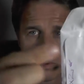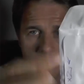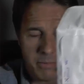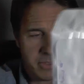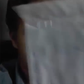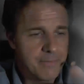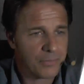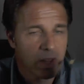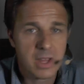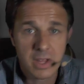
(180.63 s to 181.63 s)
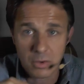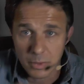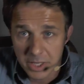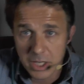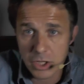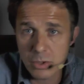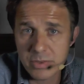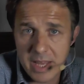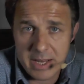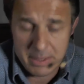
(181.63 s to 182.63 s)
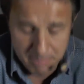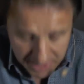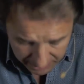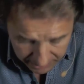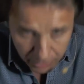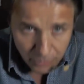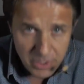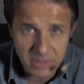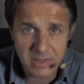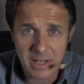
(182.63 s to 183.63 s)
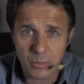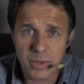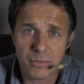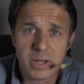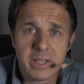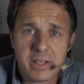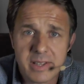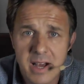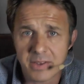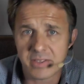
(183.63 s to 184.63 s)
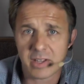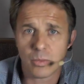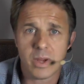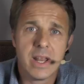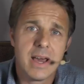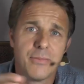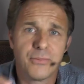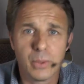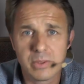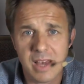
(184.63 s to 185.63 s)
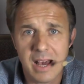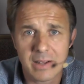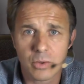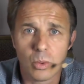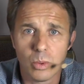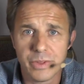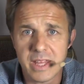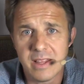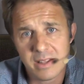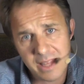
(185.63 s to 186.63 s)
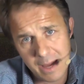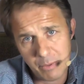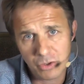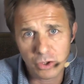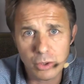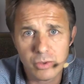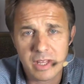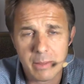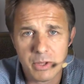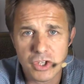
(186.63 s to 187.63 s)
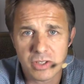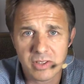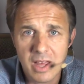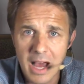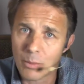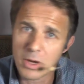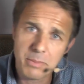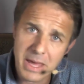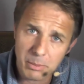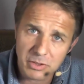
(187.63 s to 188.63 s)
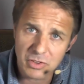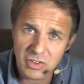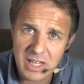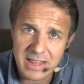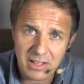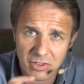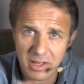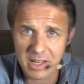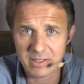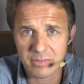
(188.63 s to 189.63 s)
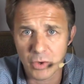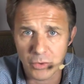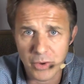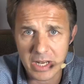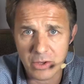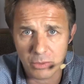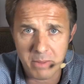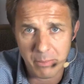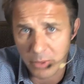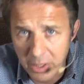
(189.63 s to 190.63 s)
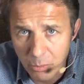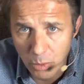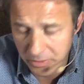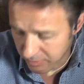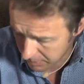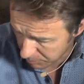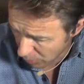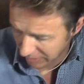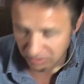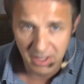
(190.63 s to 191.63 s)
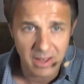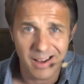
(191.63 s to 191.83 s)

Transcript: Obviously. We're going to use that in a minute, and the reason that we've written it down is that when I filter out all the camera 2's images, I won't be able to see that. So unless I've got a really good memory, what's the point?